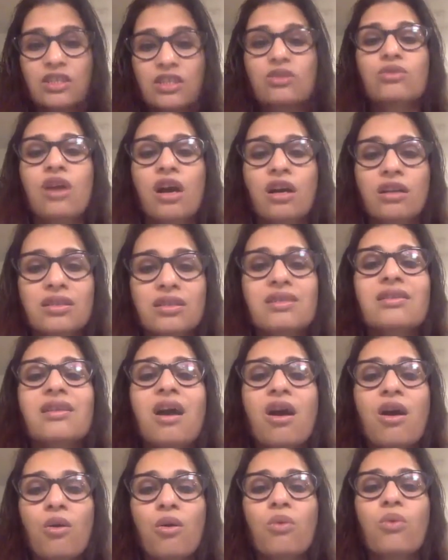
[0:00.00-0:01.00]
do not
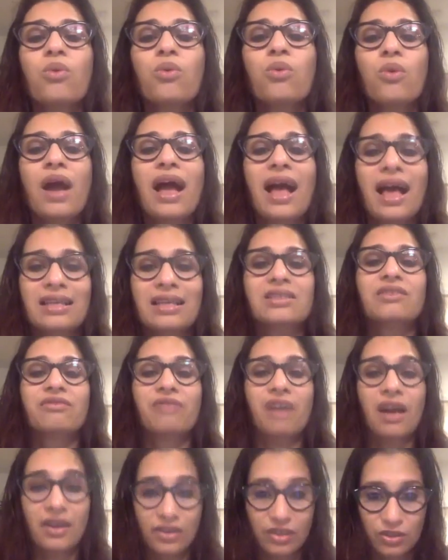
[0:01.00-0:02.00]
know who has the
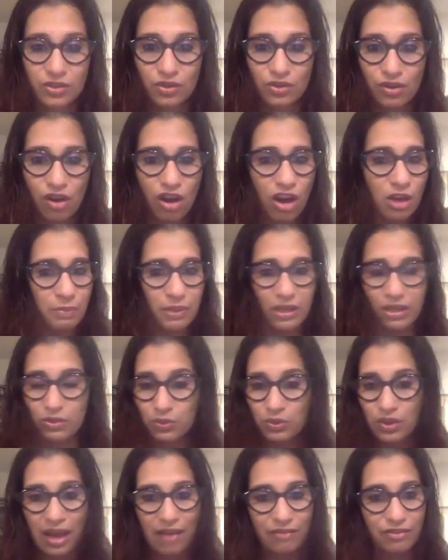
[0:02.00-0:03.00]
virus or not, because
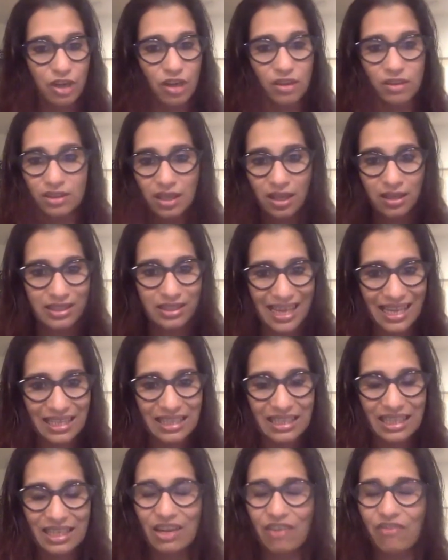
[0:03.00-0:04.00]
we have not
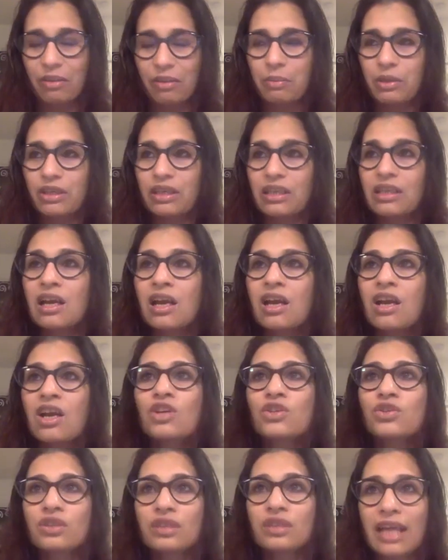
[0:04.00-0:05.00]
tested everybody.
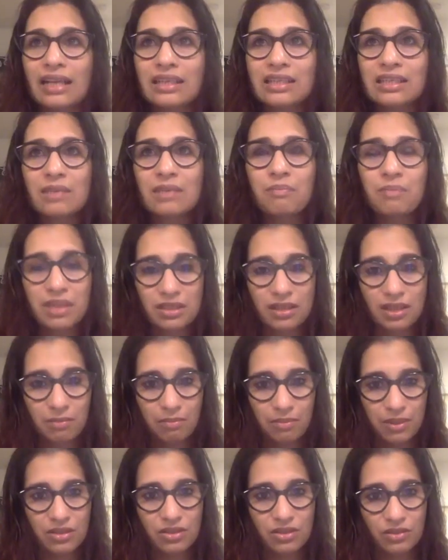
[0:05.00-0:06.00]
So that's a missing
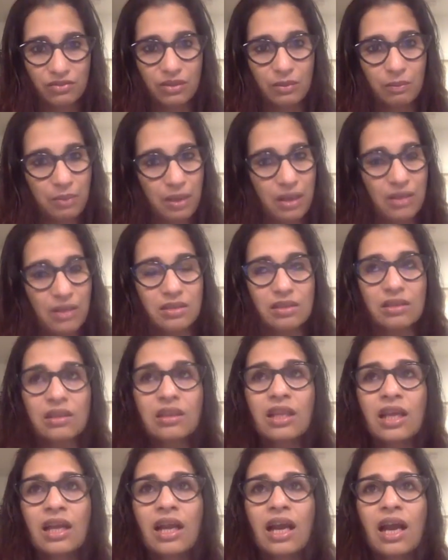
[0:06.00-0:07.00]
piece of the puzzle.
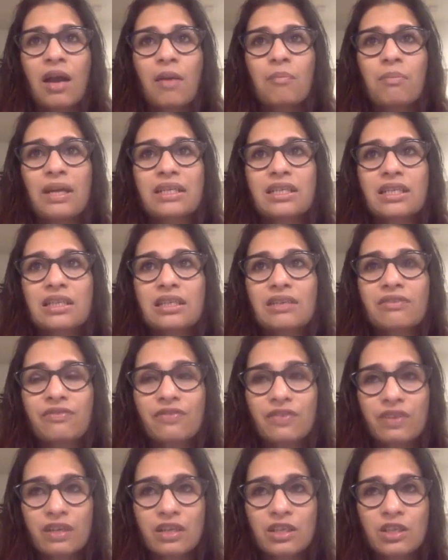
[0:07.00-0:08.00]
But in the
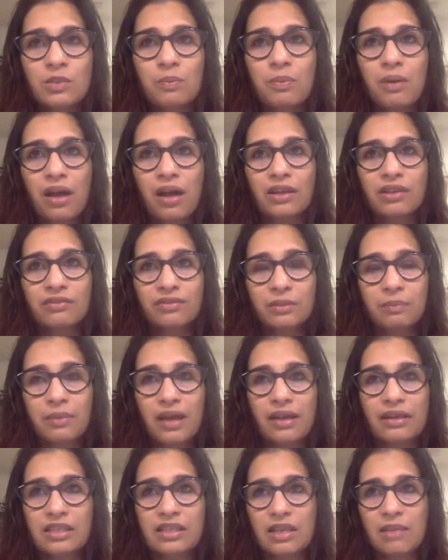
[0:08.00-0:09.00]
first part of the
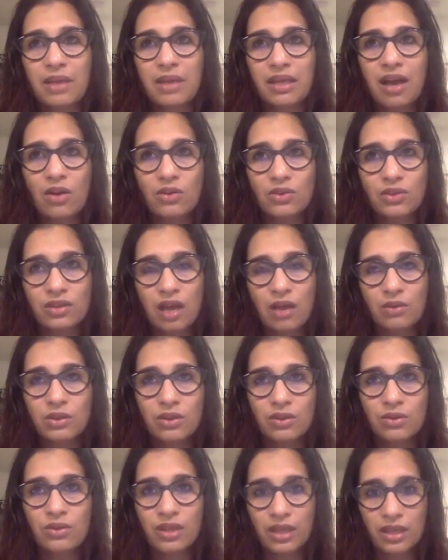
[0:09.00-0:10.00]
pandemic, how South
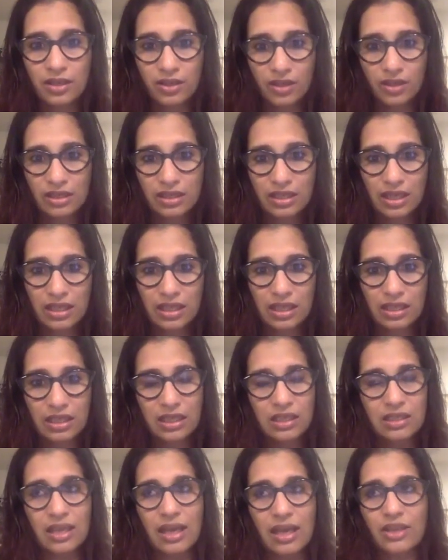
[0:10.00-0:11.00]
Korea arrested it
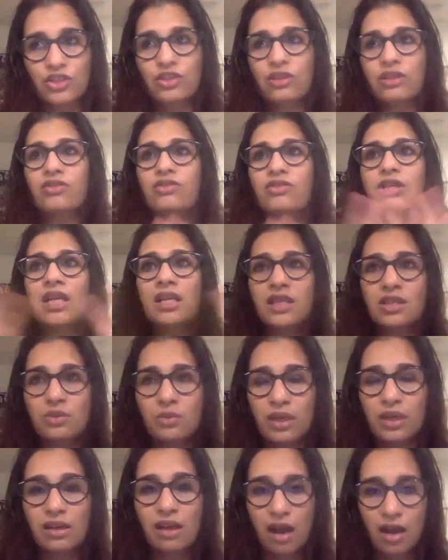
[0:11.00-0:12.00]
is actually really
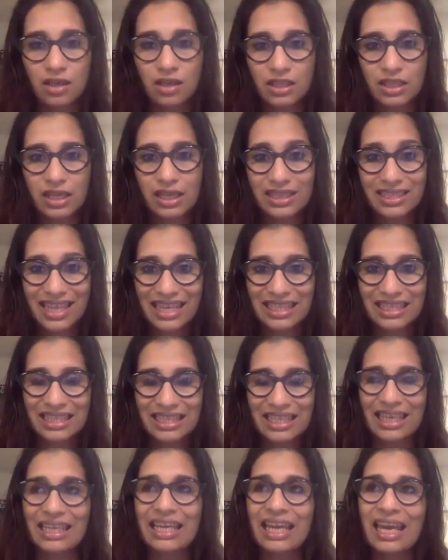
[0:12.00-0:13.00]
doing large-scale
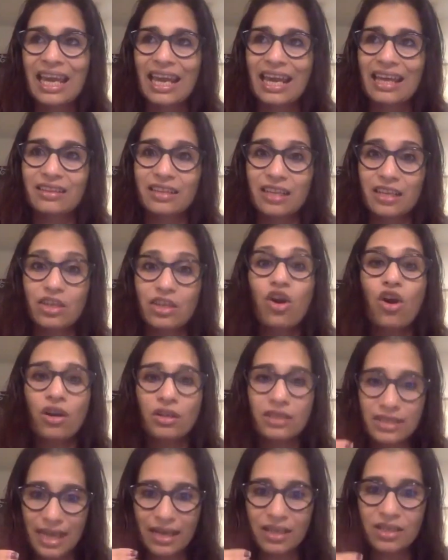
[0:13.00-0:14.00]
testing and then
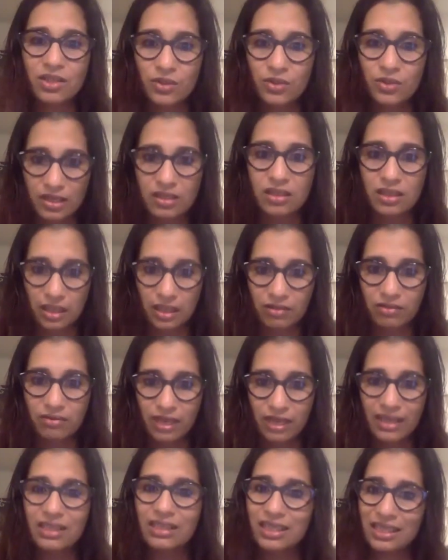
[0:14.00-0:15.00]
contact tracing,
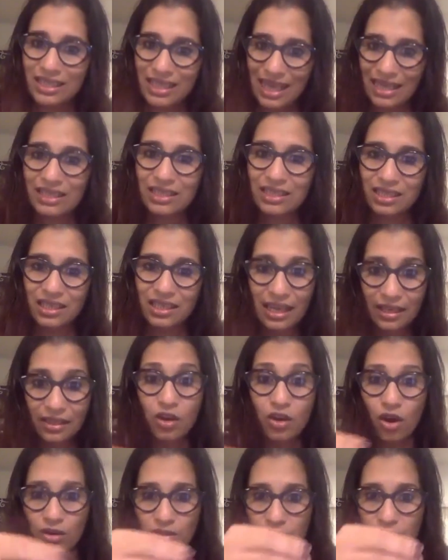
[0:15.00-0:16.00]
right? Testing and
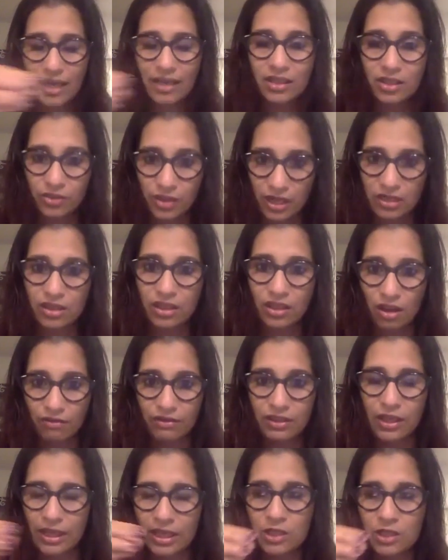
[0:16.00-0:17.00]
contact tracing of
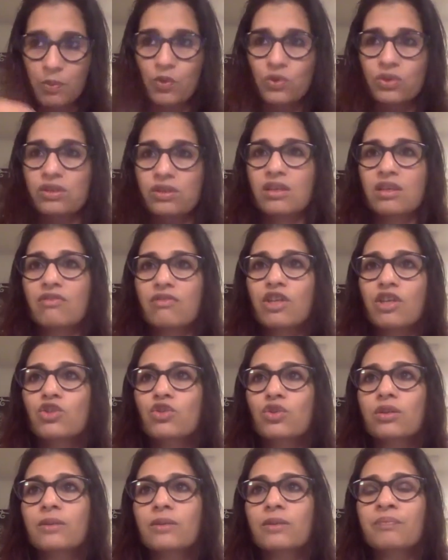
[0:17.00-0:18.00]
the exposed
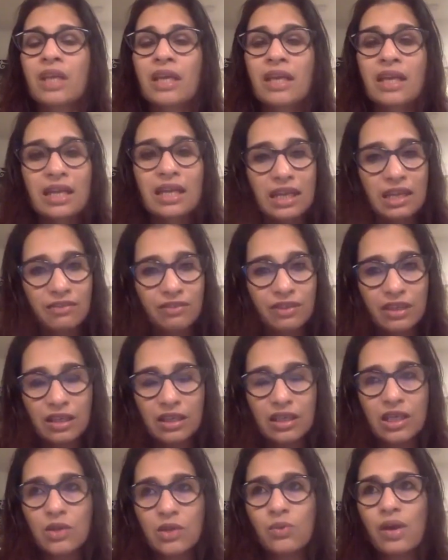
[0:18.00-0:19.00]
individual. Even in
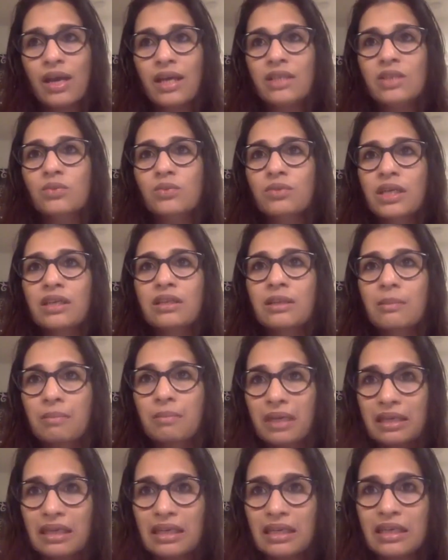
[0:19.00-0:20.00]
US, in the
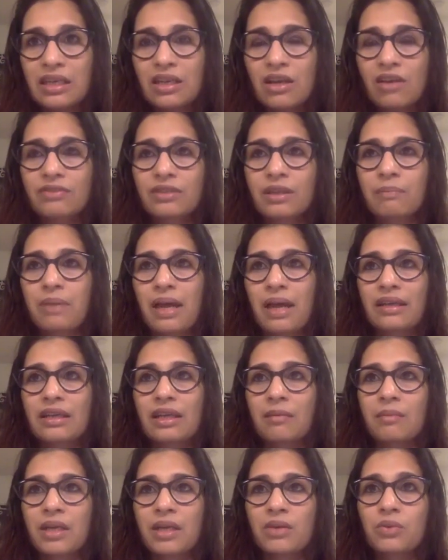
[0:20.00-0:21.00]
beginning of the
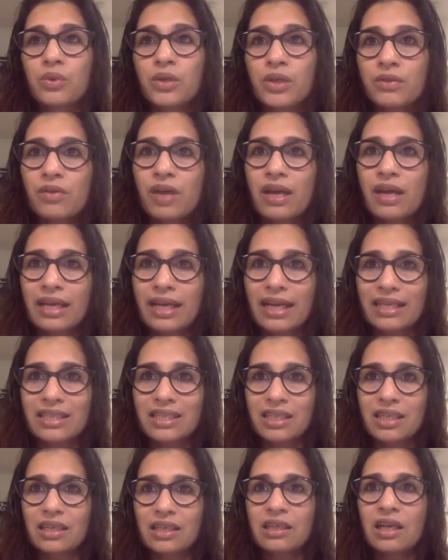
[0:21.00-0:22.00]
pandemic, we were
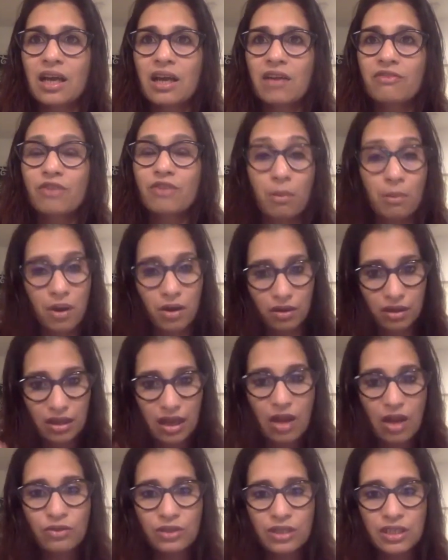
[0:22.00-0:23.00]
getting from our
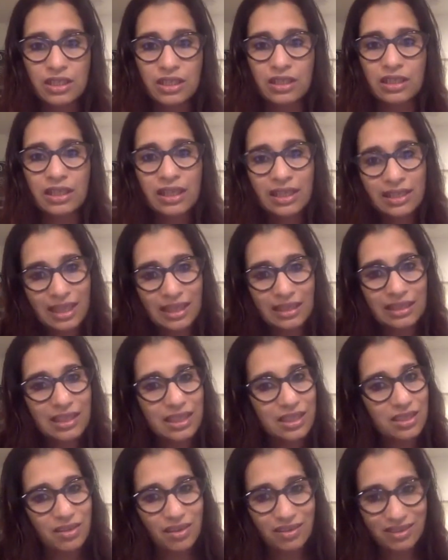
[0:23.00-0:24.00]
county that
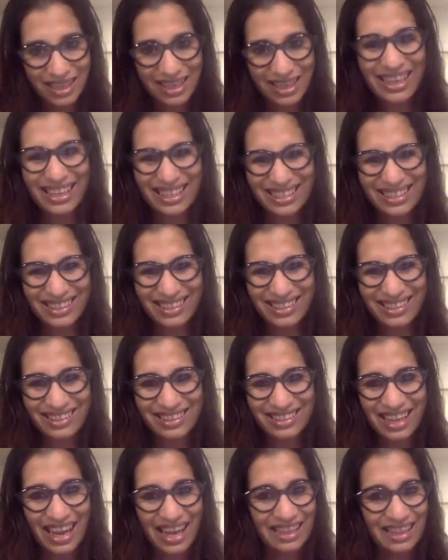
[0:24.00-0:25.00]
these are the cases
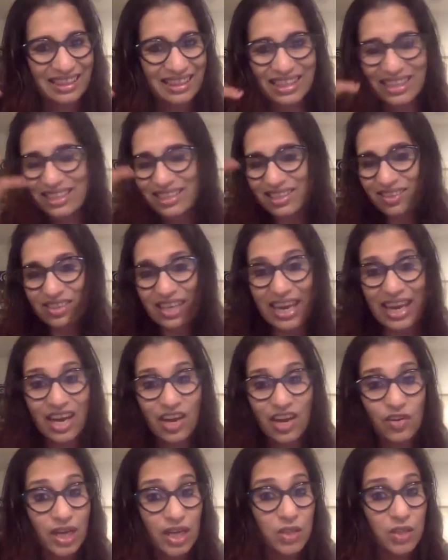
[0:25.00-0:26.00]
and these are the
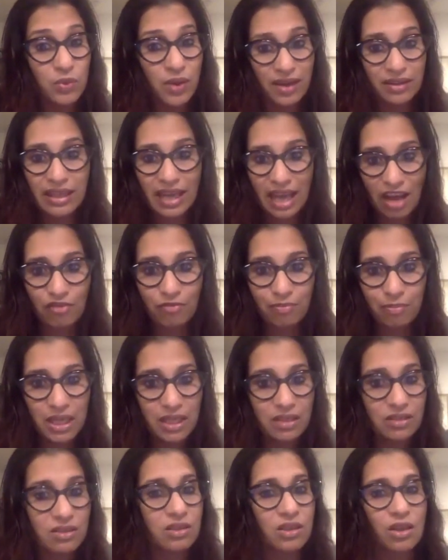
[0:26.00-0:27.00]
areas where they have been.
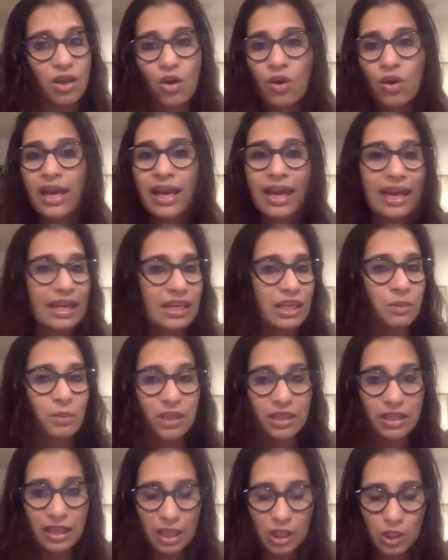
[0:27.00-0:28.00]
So
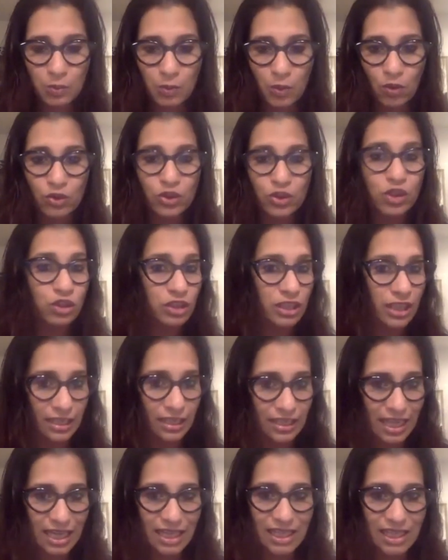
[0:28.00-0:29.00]
anybody exposed should get
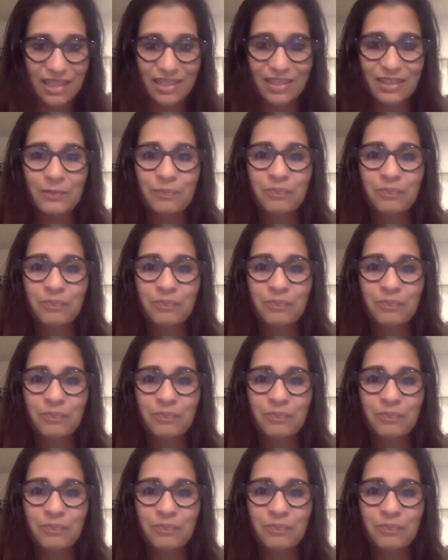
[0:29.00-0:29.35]
tested.